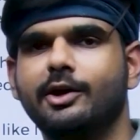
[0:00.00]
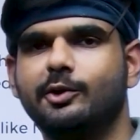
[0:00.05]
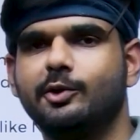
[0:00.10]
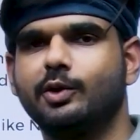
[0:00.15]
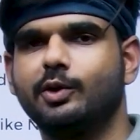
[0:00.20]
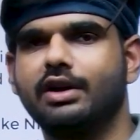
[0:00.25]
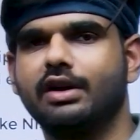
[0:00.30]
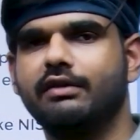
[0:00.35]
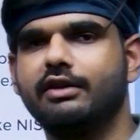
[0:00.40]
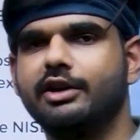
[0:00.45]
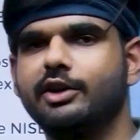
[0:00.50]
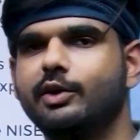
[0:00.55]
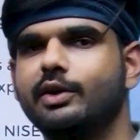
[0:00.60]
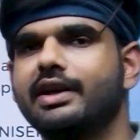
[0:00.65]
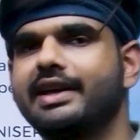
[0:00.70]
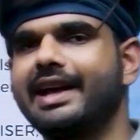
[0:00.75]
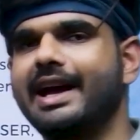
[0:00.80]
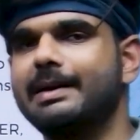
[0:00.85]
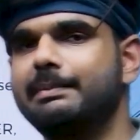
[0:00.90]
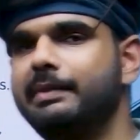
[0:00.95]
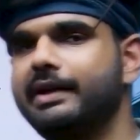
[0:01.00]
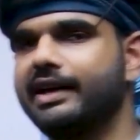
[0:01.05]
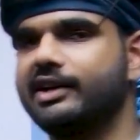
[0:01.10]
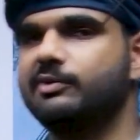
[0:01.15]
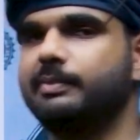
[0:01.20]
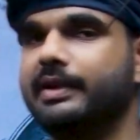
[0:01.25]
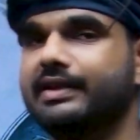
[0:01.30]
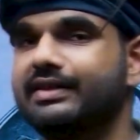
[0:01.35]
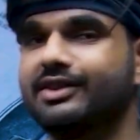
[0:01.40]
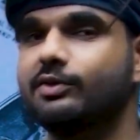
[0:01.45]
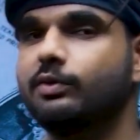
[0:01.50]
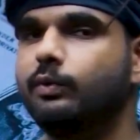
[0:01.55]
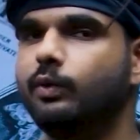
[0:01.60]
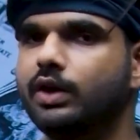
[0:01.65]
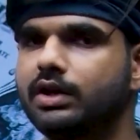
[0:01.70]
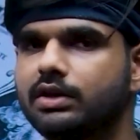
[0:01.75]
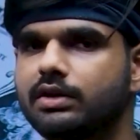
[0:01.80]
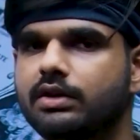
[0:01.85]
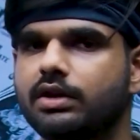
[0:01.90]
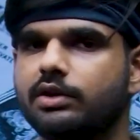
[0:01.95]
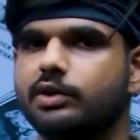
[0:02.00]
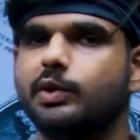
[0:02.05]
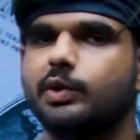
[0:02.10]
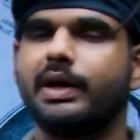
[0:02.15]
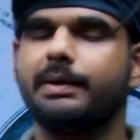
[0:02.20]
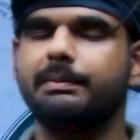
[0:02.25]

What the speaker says: to cover your academic expenses. So what do I